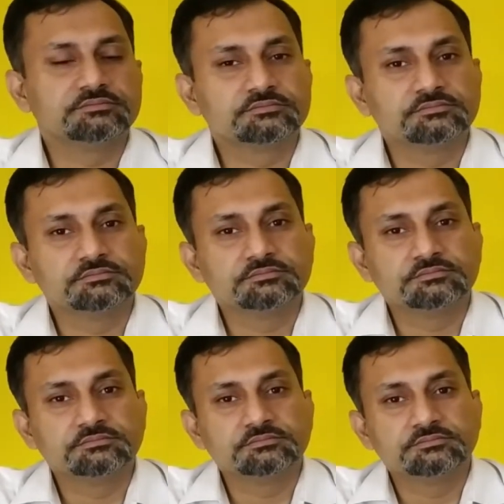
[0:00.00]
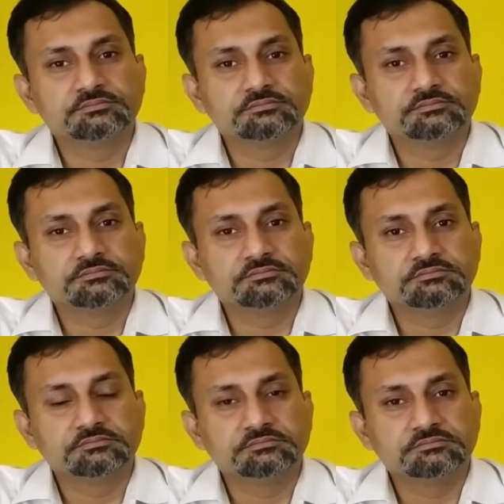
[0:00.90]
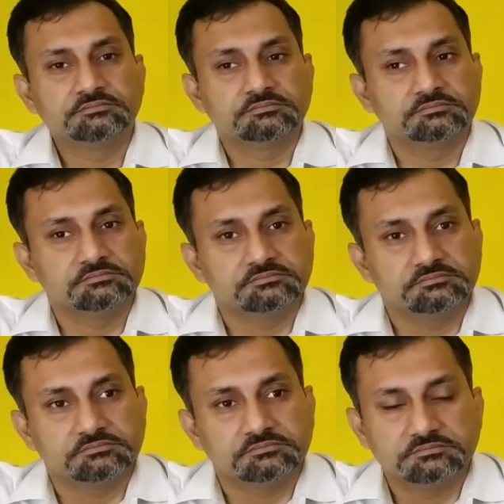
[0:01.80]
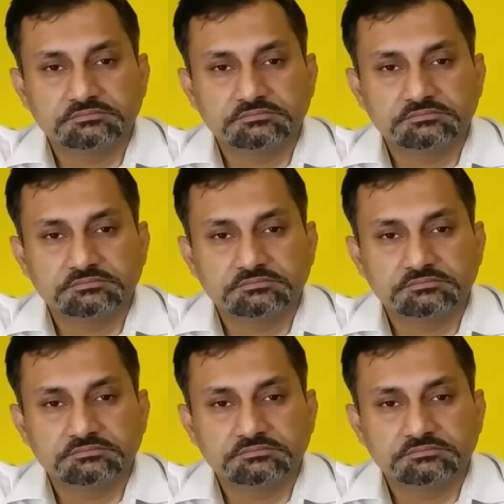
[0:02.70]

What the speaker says: (no one is talking)